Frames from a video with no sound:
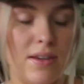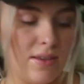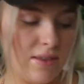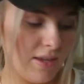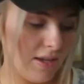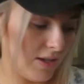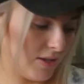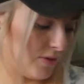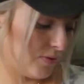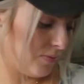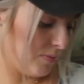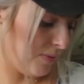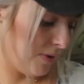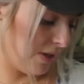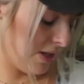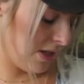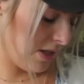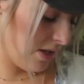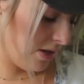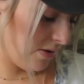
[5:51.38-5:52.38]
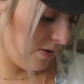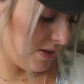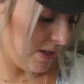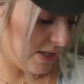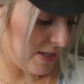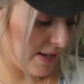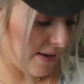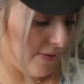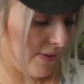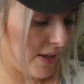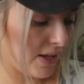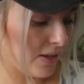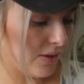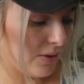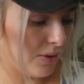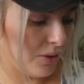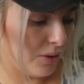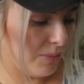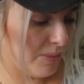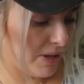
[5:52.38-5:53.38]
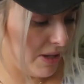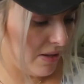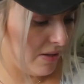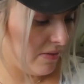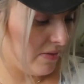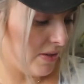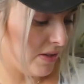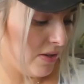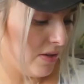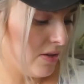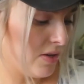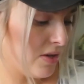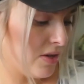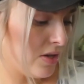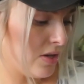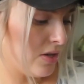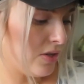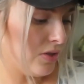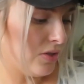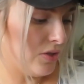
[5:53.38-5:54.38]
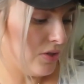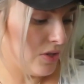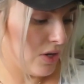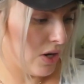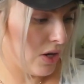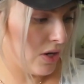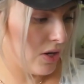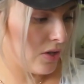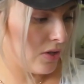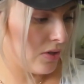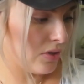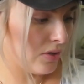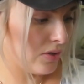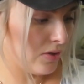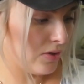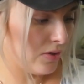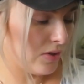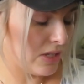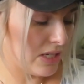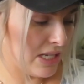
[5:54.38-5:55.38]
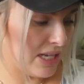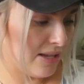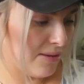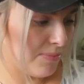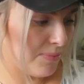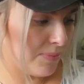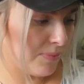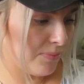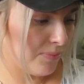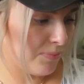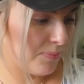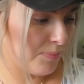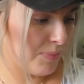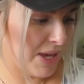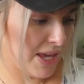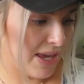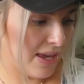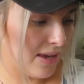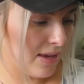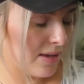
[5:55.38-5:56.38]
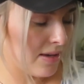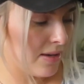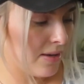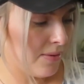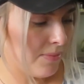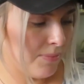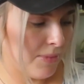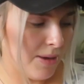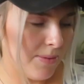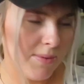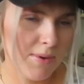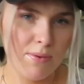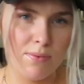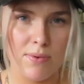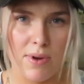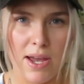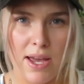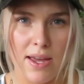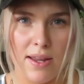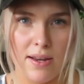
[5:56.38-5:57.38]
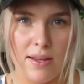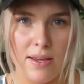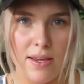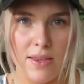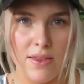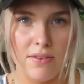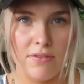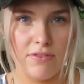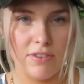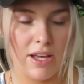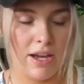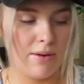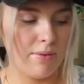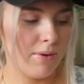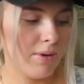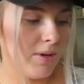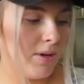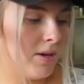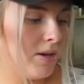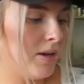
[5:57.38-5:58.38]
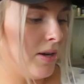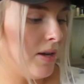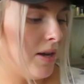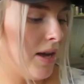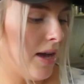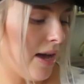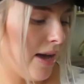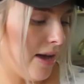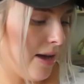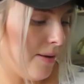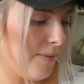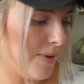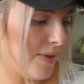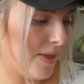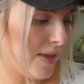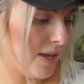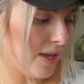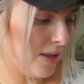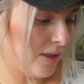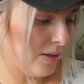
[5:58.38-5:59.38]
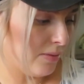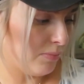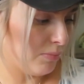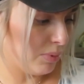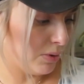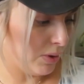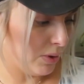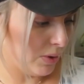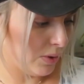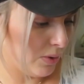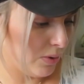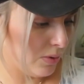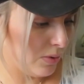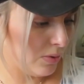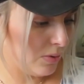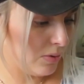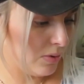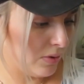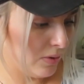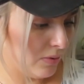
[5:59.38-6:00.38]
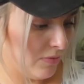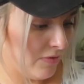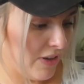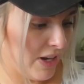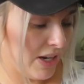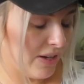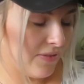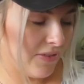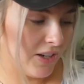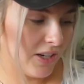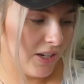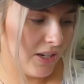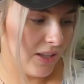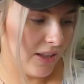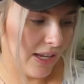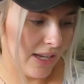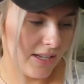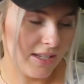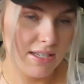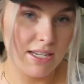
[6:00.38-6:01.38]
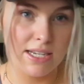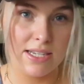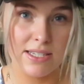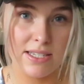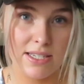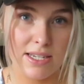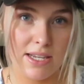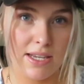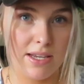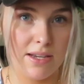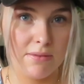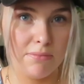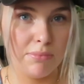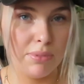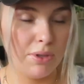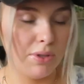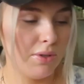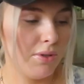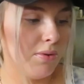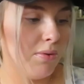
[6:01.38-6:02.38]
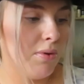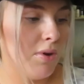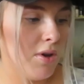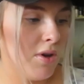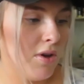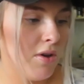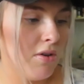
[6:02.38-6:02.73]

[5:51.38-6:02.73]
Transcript: I think it's really cute. It does have like a little bit of a dark, deep pink, maybe red in the flower, um, and then blue, very, very like dusty blue